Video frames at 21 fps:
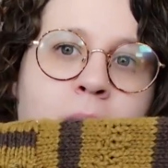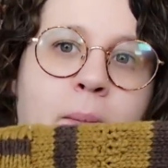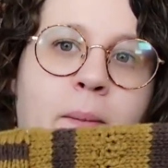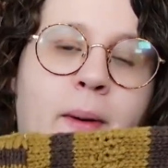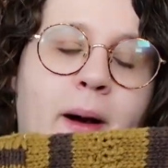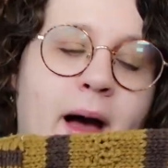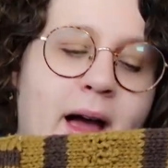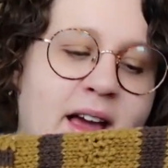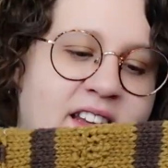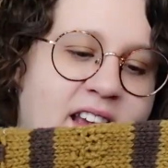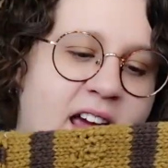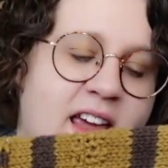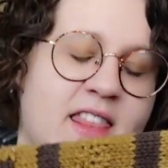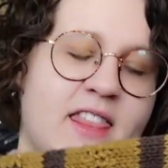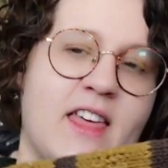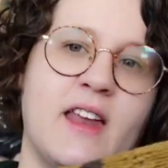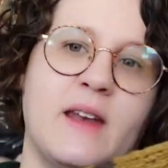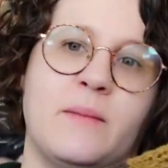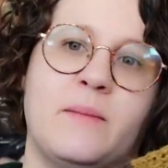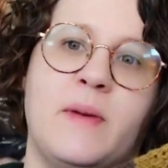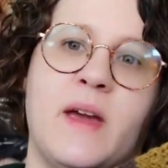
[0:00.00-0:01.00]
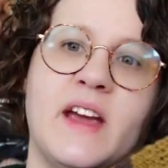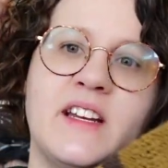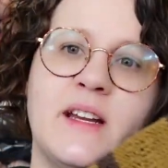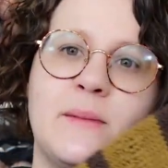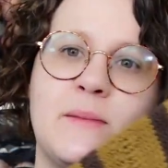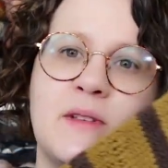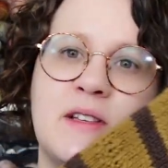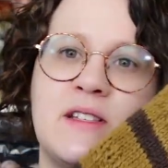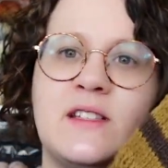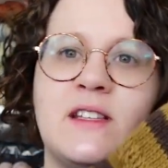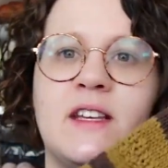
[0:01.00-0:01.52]
But I then picked up
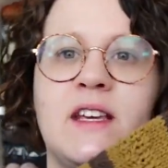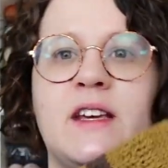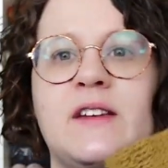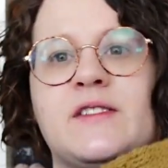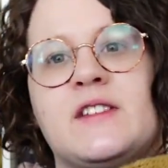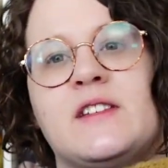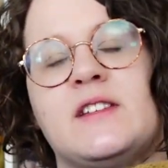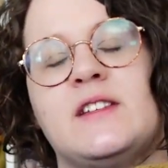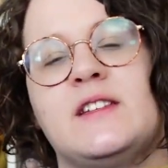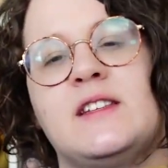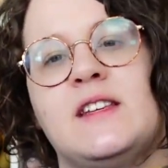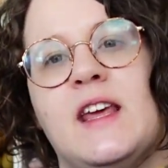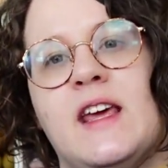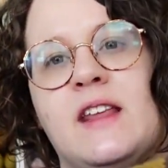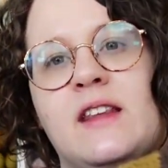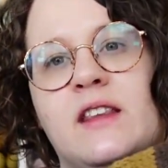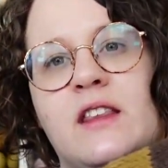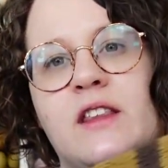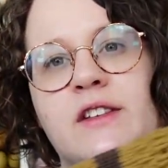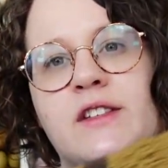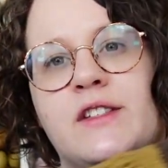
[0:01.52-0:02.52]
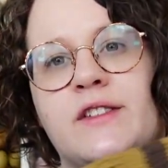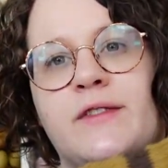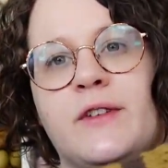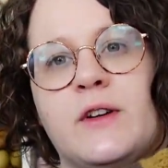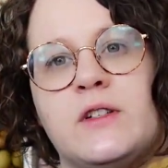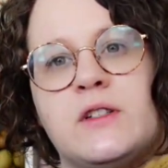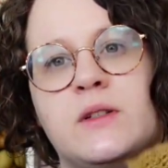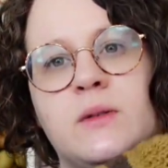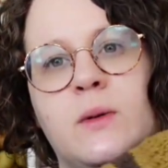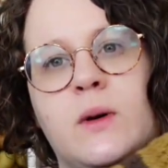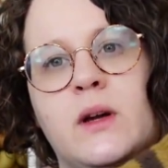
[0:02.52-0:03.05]
the sleeves, knit this
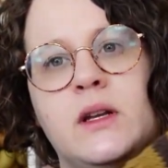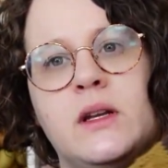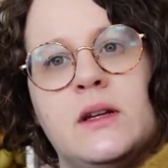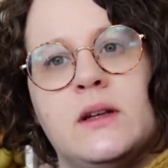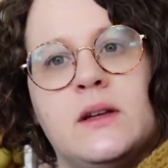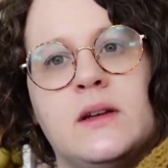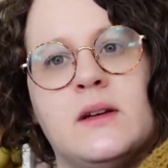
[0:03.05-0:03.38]
first one.